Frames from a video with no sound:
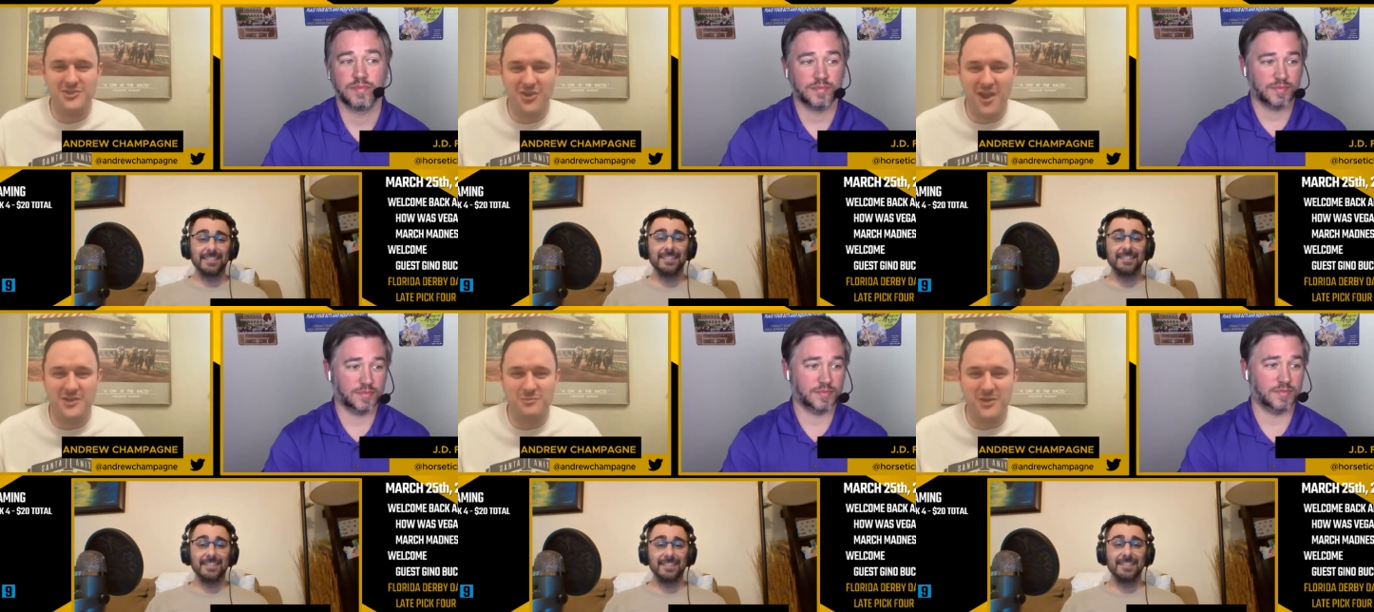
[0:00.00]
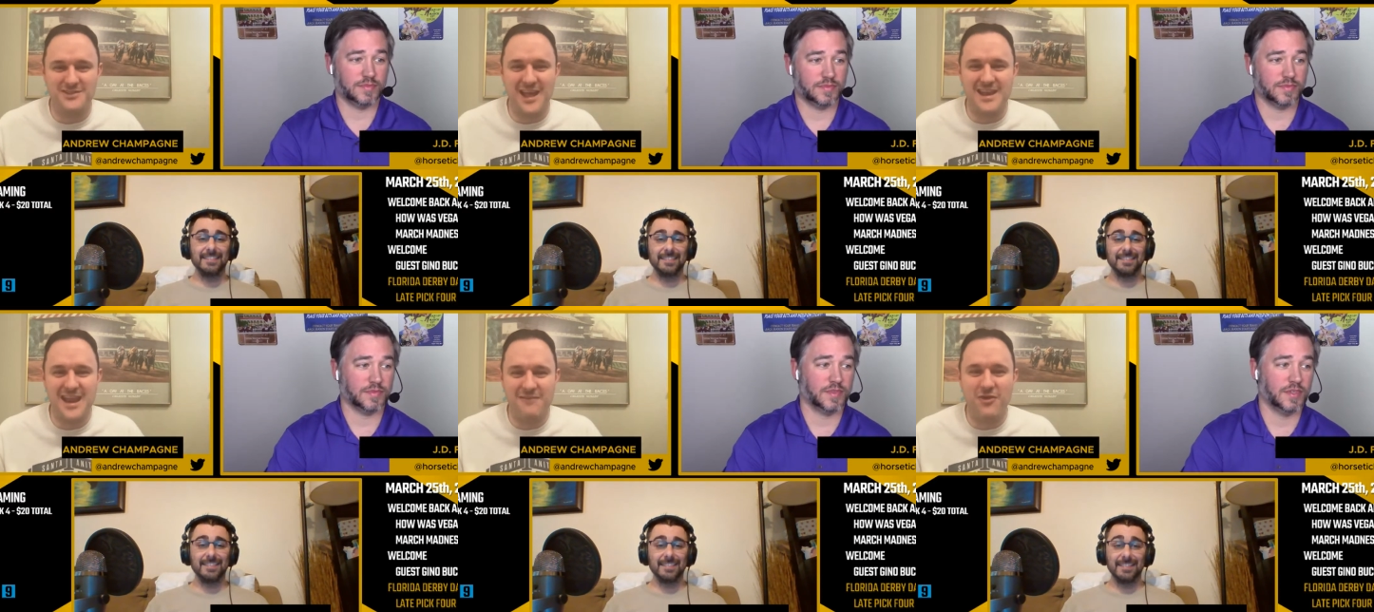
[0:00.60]
Speaker 1: strange because
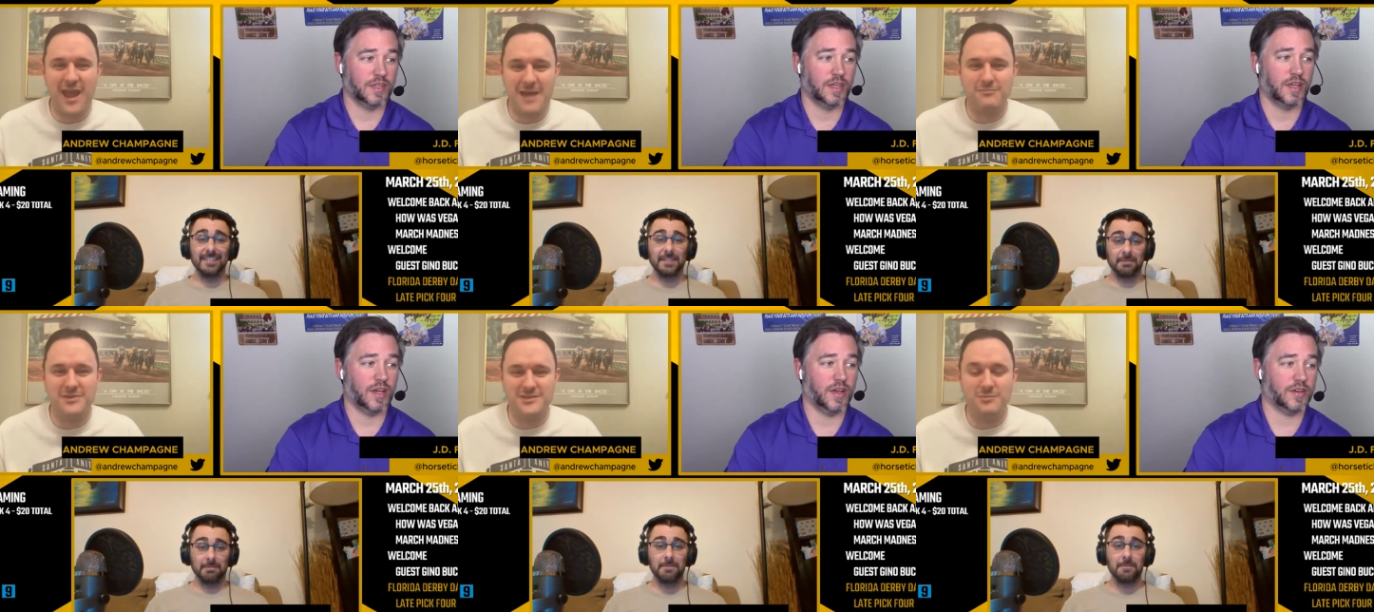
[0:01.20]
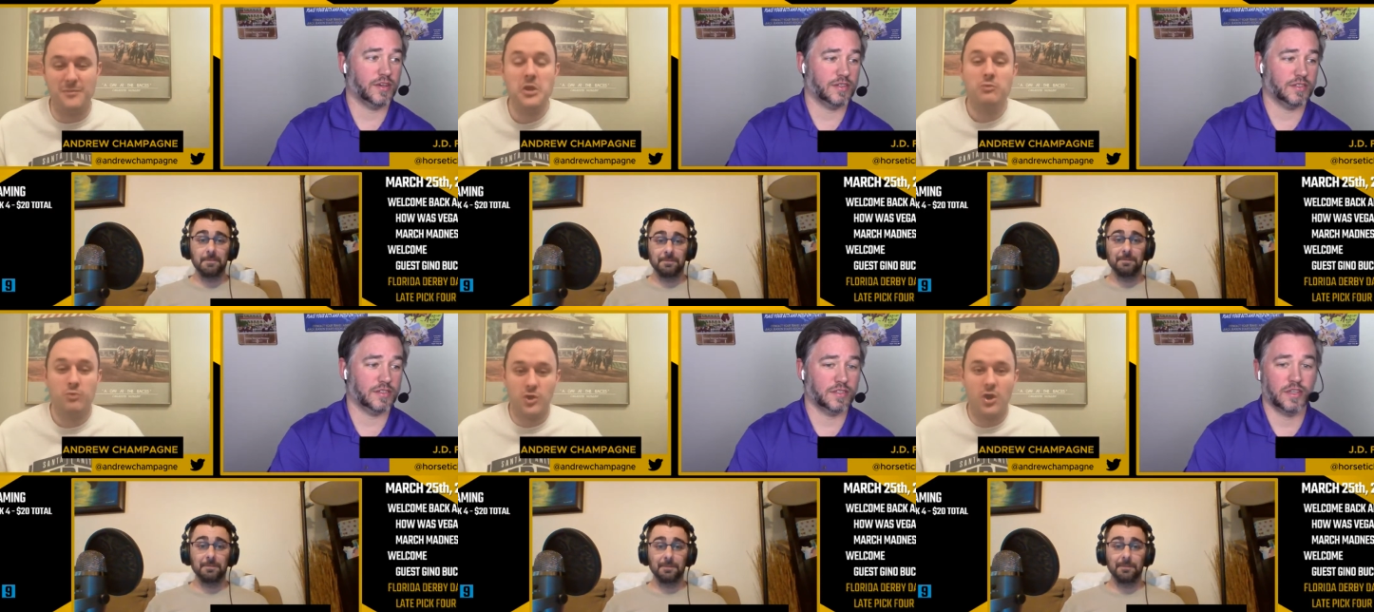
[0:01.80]
that never happens. But
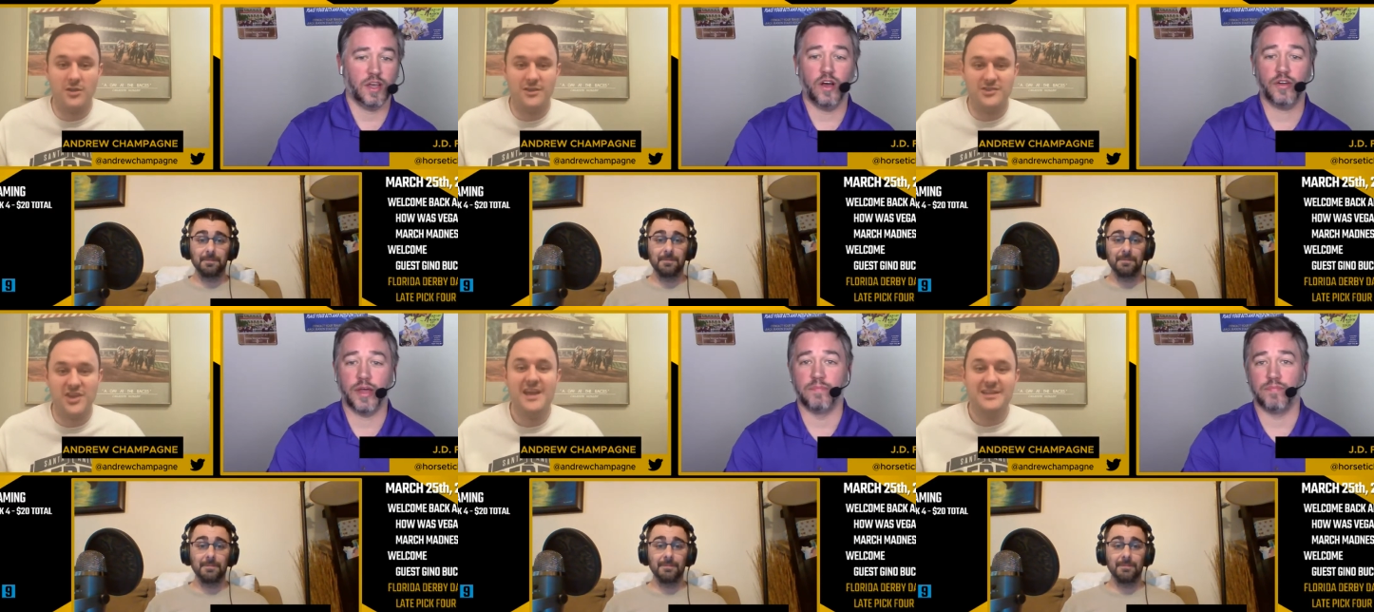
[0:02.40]
regardless,